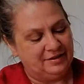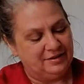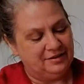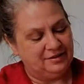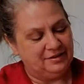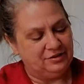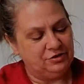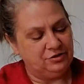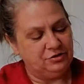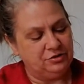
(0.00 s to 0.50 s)
Now
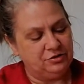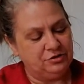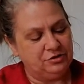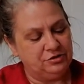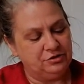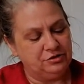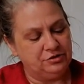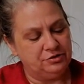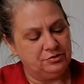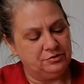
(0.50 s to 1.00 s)
you could
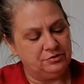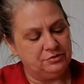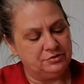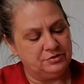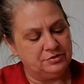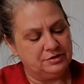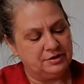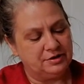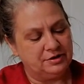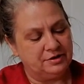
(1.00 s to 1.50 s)

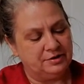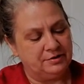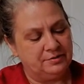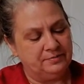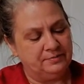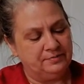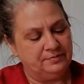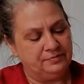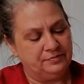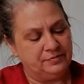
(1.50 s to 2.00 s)
use
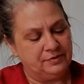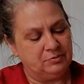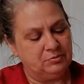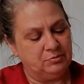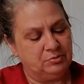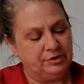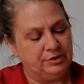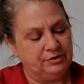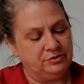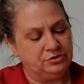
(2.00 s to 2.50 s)

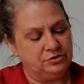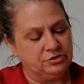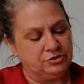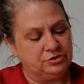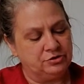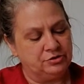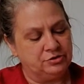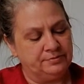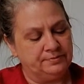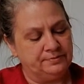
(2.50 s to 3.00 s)
brown
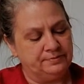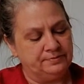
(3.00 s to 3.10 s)
sugar.